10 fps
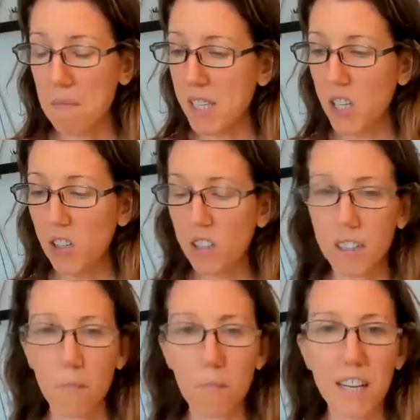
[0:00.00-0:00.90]

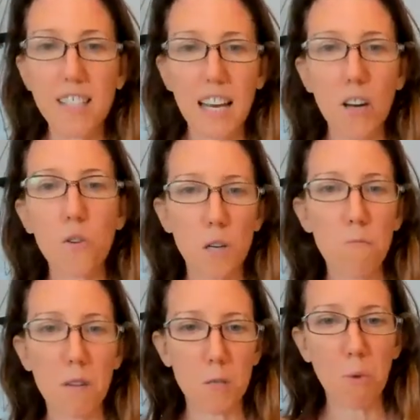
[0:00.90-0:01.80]
material, because I know
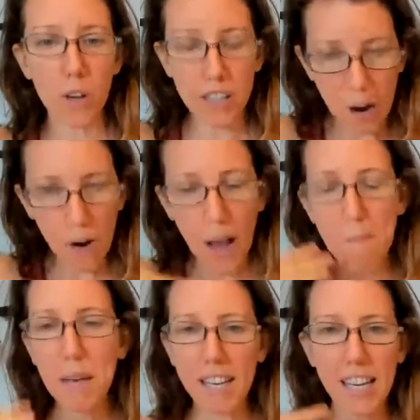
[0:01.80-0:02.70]
so much more now.
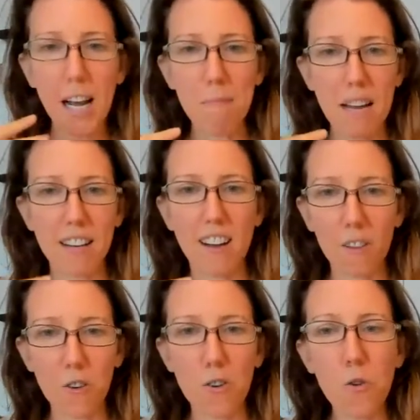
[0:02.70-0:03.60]
I'm picking up on
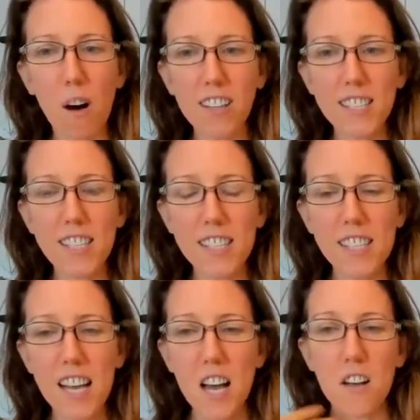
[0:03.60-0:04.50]
other nuances.
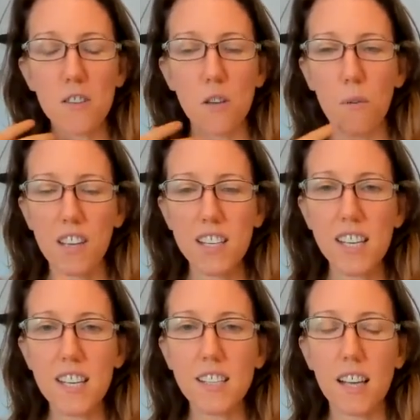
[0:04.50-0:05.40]
So this
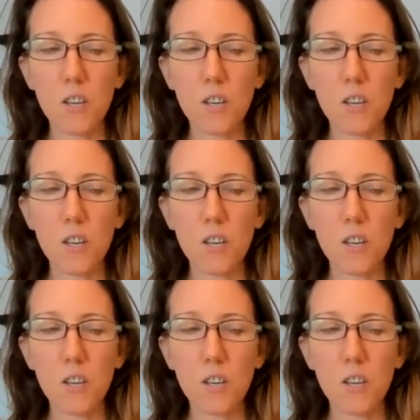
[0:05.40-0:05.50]
is